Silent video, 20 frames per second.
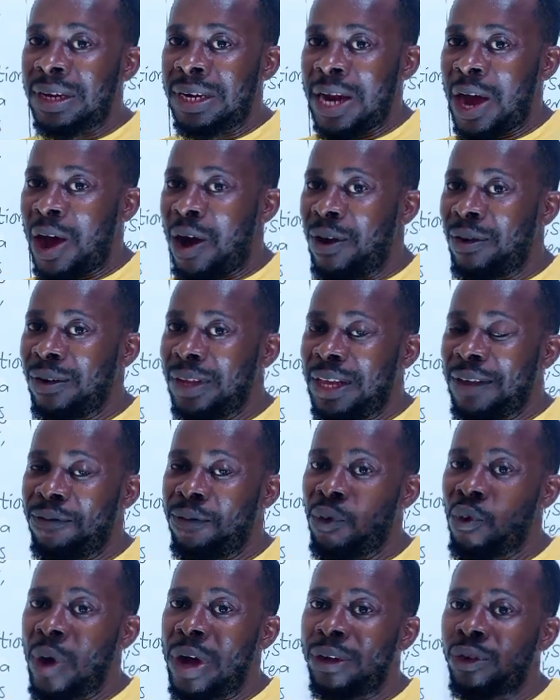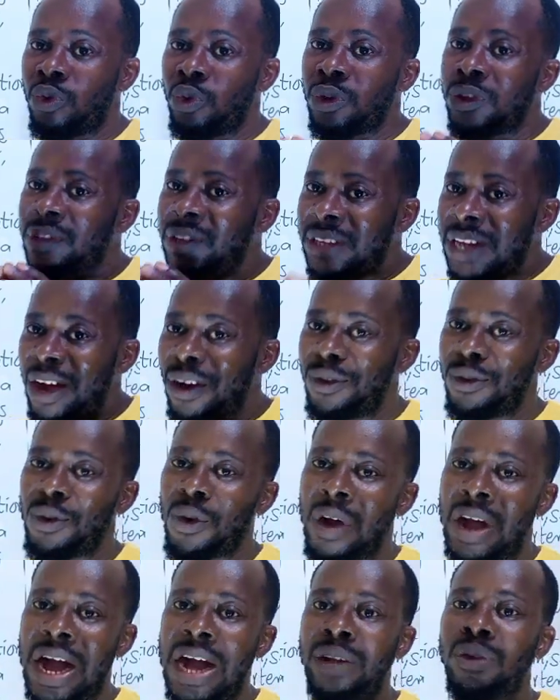Now, if you want to sell
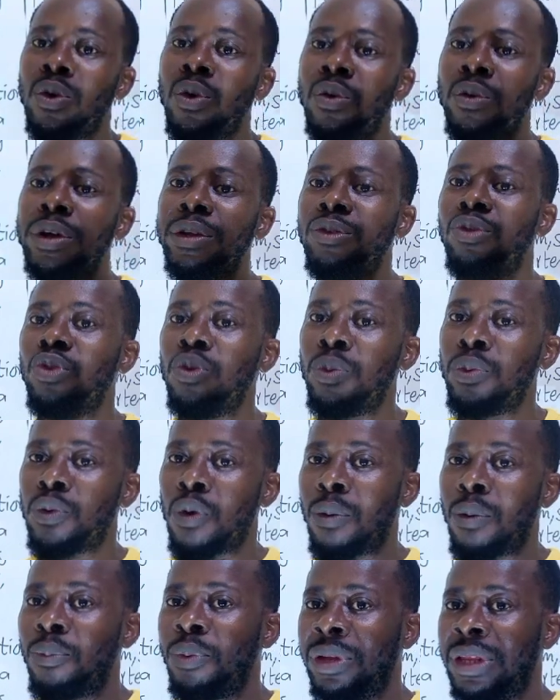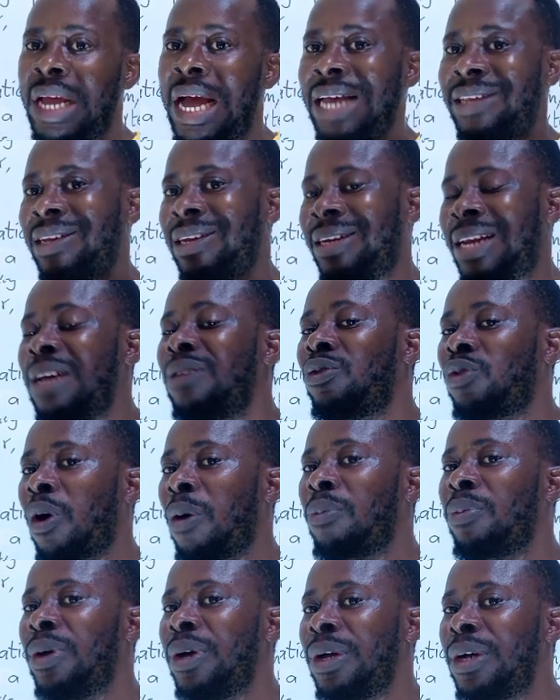your cathode ray tube computer as a
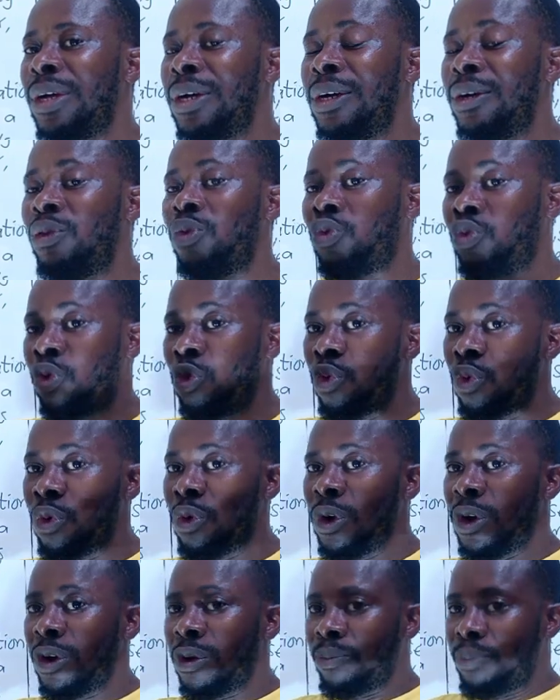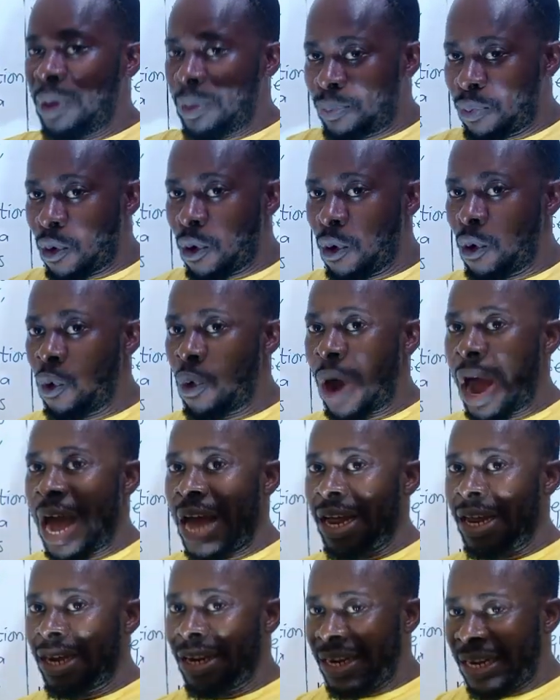desktop to people who
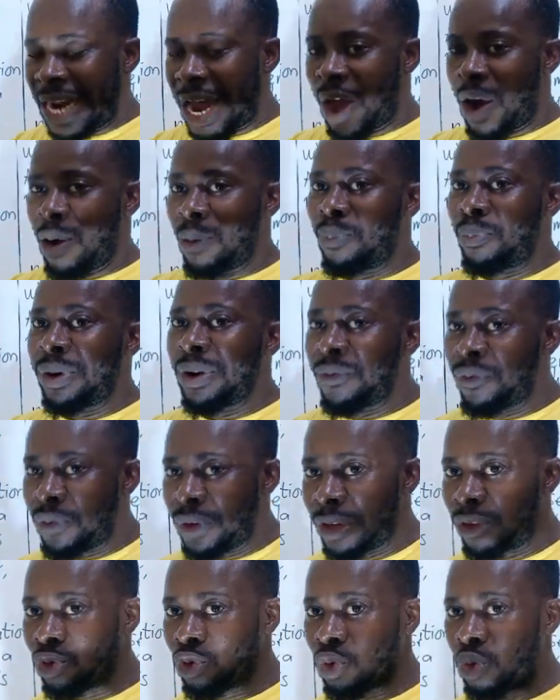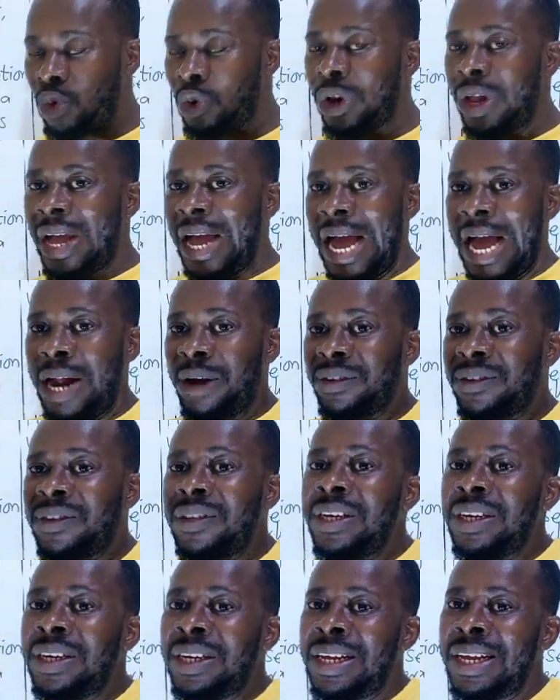are now privy to
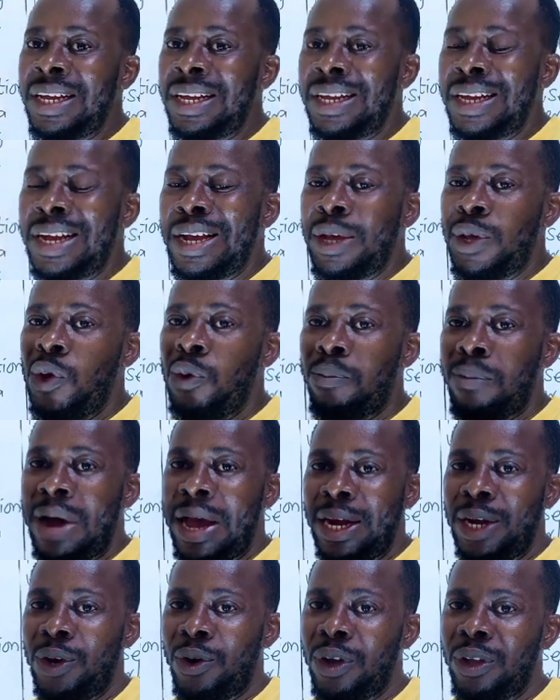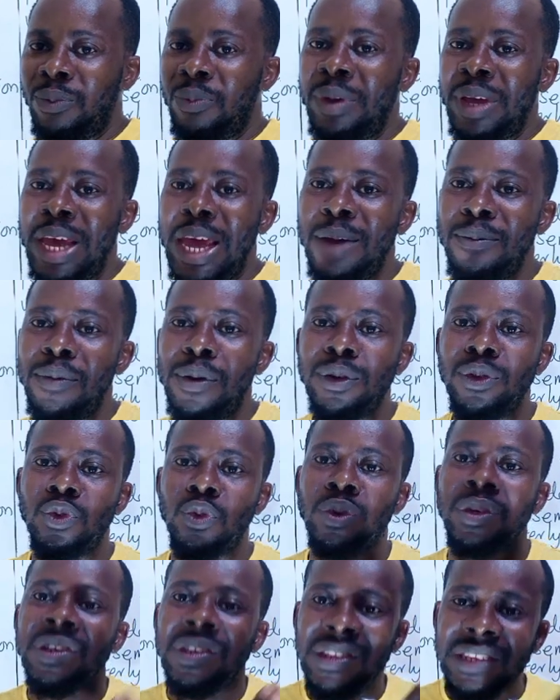LCD, you might not be able
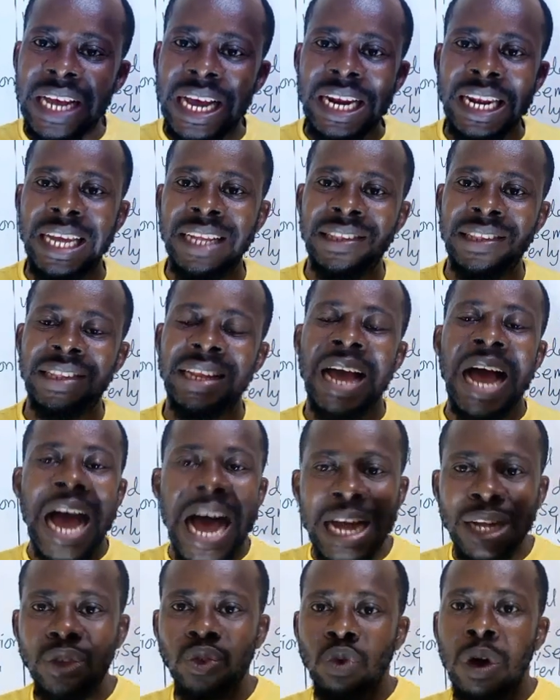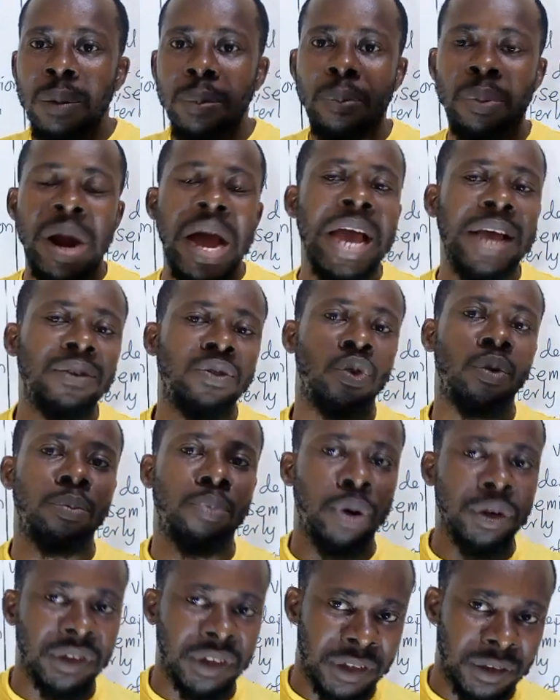to sell it the actual price you
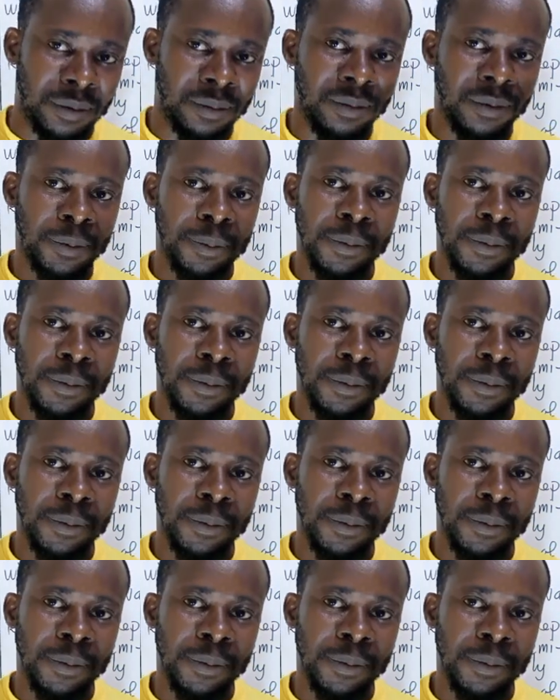bought it,